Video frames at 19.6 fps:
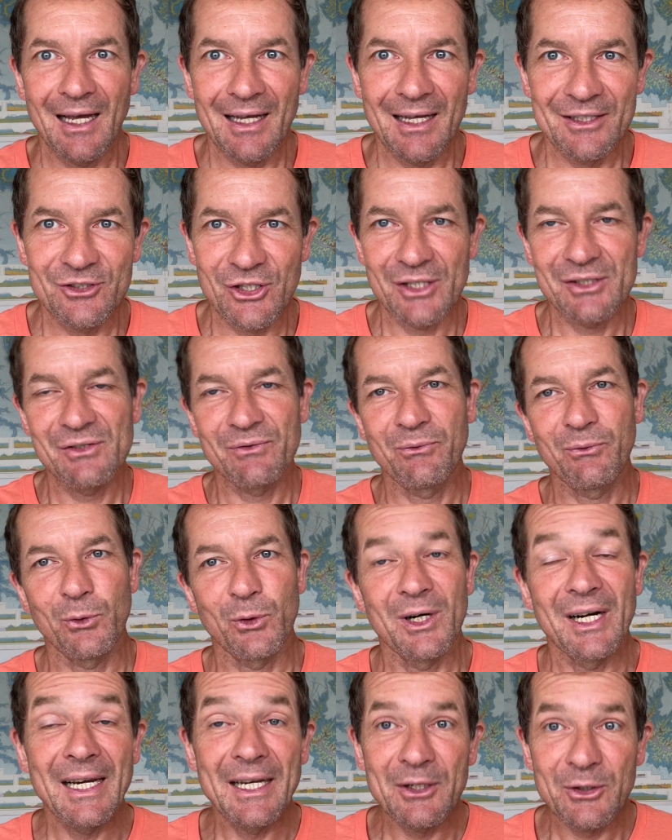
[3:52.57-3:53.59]
just
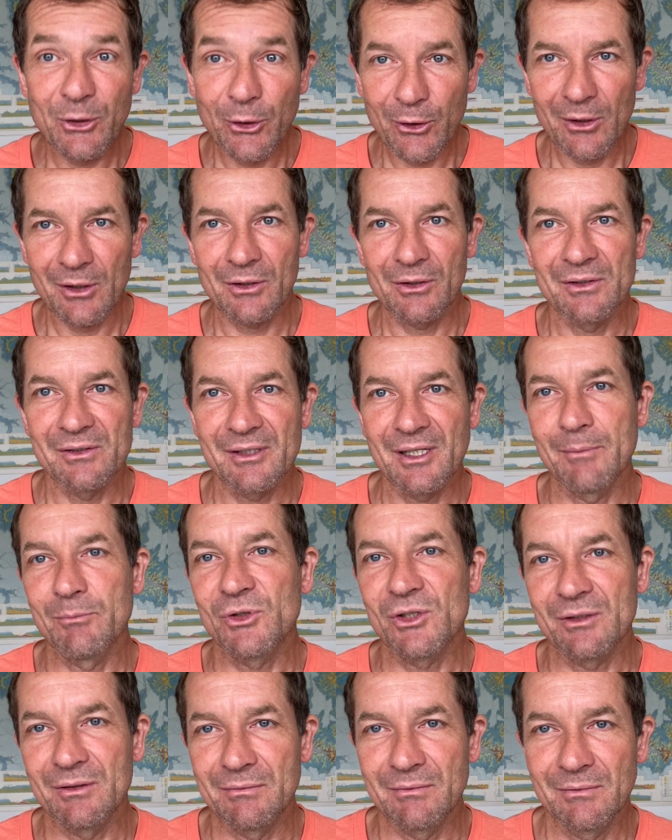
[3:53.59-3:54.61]
for internal
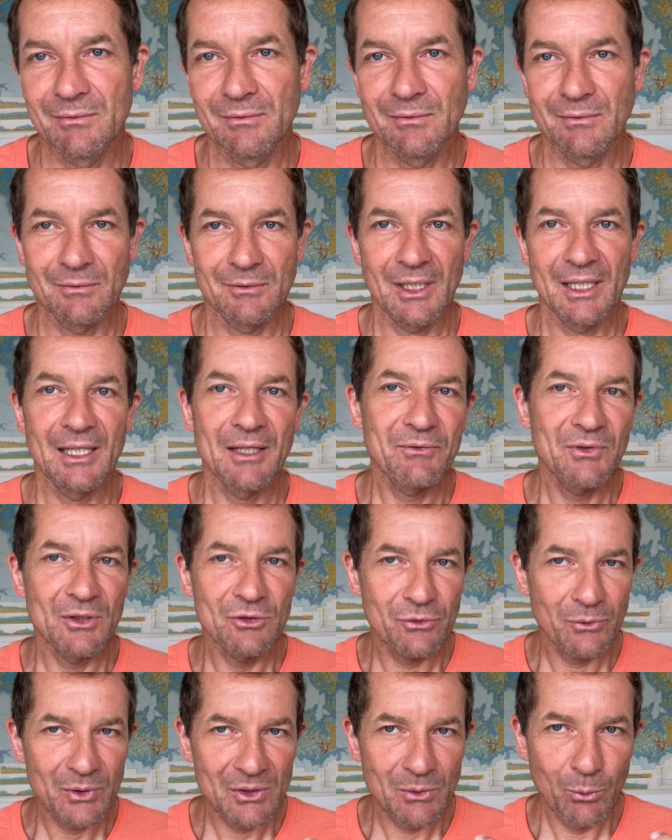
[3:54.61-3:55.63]
consumption. Right? If you
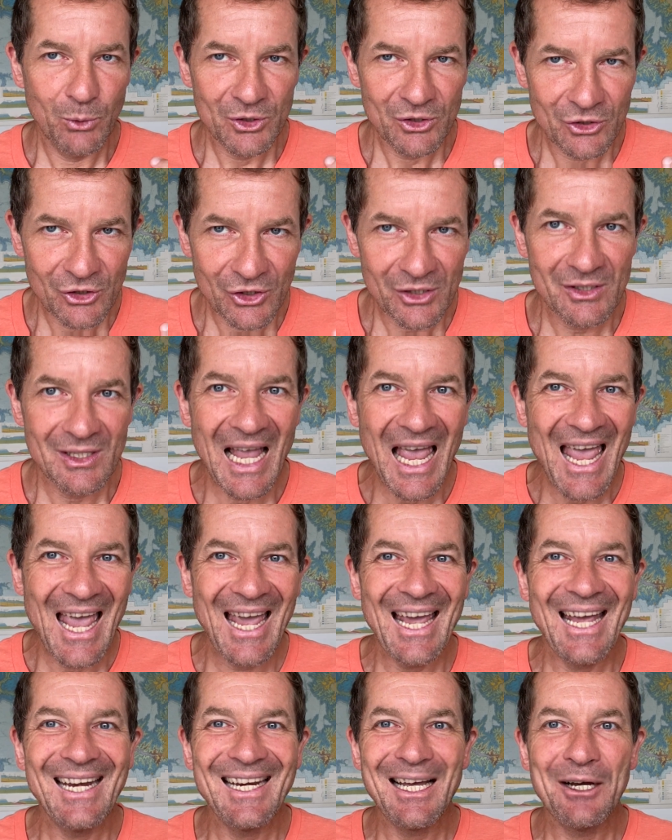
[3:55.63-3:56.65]
just, would just
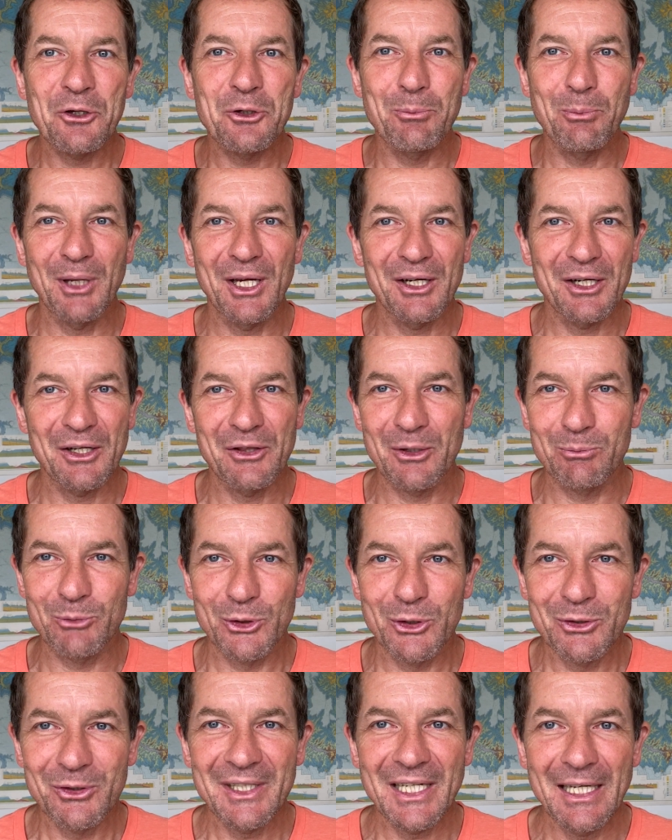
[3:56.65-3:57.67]
hand out beer in the
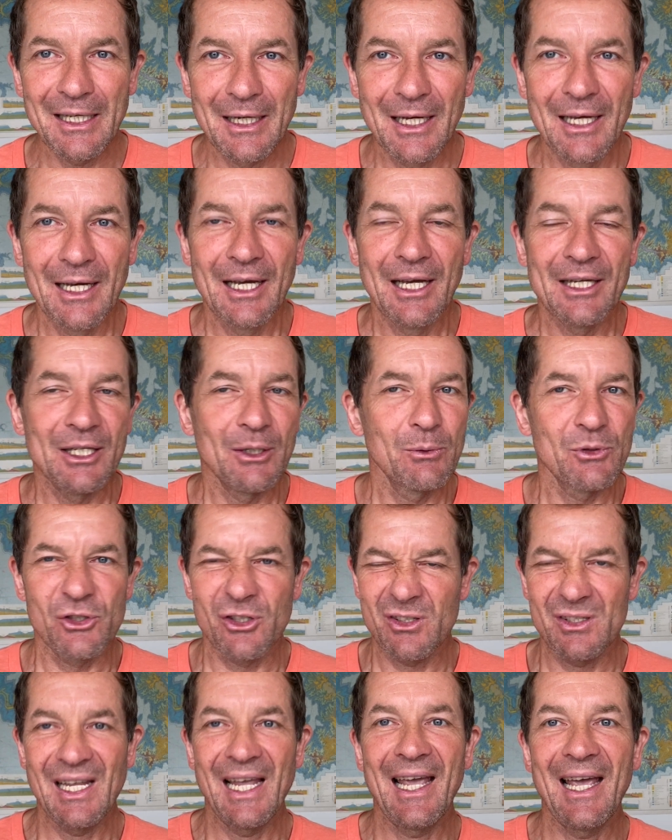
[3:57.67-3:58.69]
brewery, you would
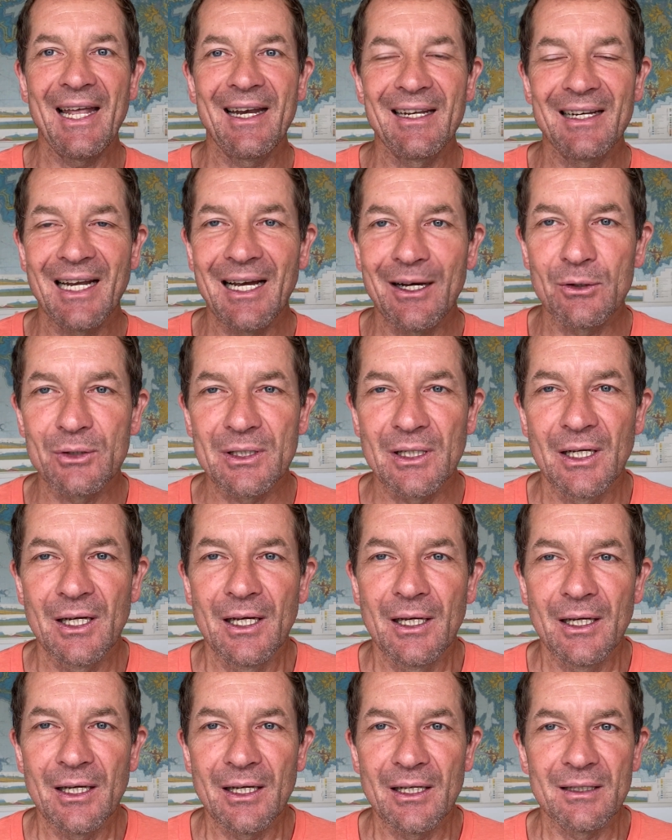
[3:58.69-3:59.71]
just hand it out
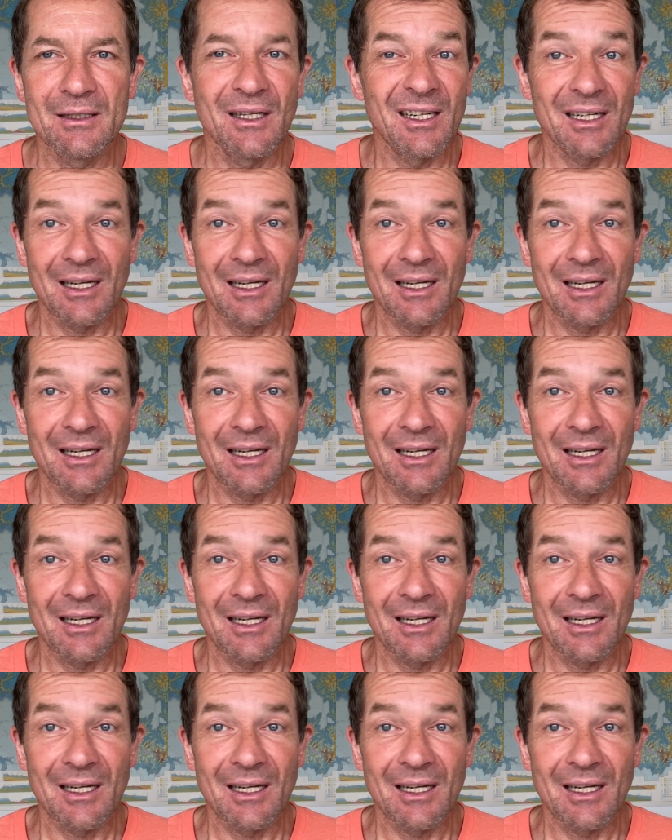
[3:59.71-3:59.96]
in, in a